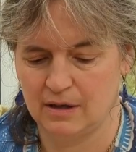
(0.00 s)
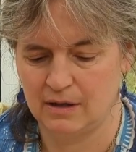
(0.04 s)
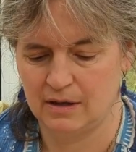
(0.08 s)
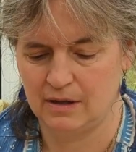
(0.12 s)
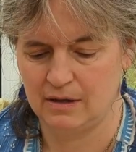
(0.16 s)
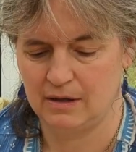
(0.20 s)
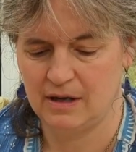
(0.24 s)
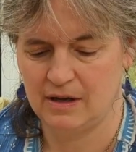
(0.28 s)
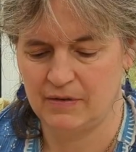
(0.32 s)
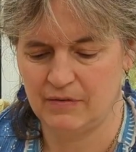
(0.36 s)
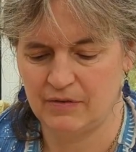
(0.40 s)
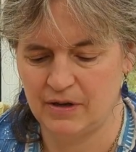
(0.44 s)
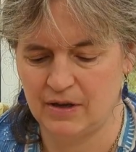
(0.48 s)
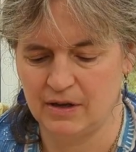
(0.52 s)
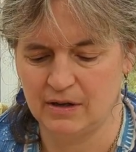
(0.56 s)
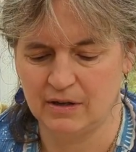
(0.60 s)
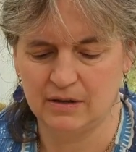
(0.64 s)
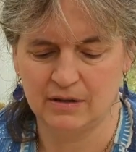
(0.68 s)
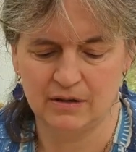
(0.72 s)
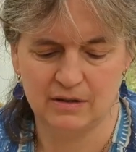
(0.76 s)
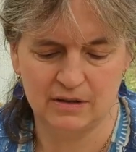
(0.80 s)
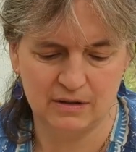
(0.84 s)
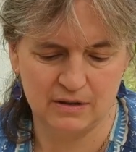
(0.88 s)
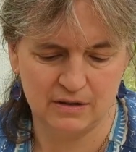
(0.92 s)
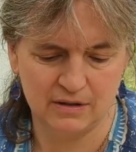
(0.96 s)
never
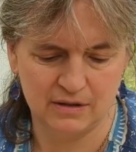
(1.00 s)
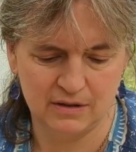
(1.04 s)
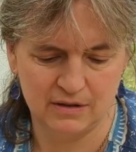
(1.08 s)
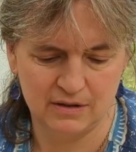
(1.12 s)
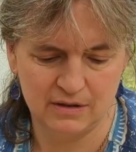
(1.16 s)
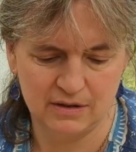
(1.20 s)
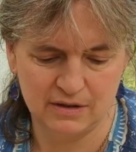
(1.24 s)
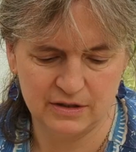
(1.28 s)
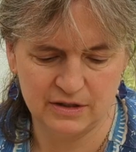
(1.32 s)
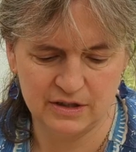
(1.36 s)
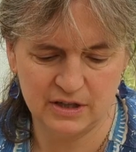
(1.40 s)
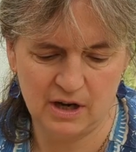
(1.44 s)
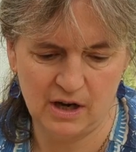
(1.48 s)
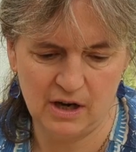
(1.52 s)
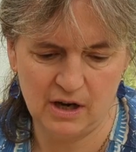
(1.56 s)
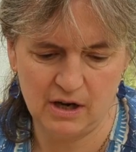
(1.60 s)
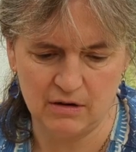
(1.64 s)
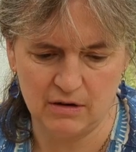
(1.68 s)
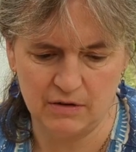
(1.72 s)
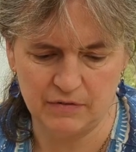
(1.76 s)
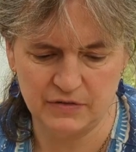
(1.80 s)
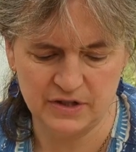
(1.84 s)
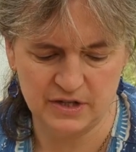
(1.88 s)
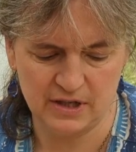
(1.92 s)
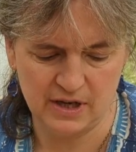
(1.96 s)
tire
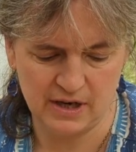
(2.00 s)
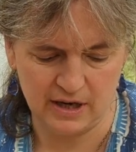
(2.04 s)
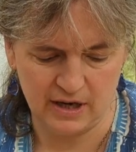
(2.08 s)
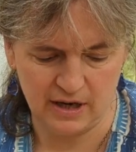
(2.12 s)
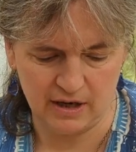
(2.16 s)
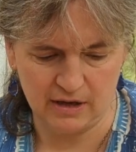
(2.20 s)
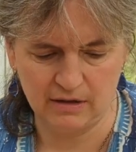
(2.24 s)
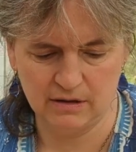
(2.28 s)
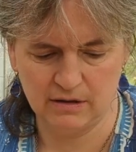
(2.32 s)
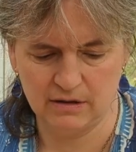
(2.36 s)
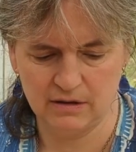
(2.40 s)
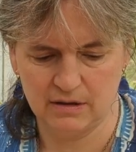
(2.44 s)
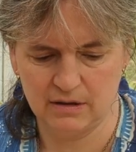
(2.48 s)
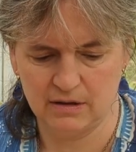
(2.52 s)
of saying,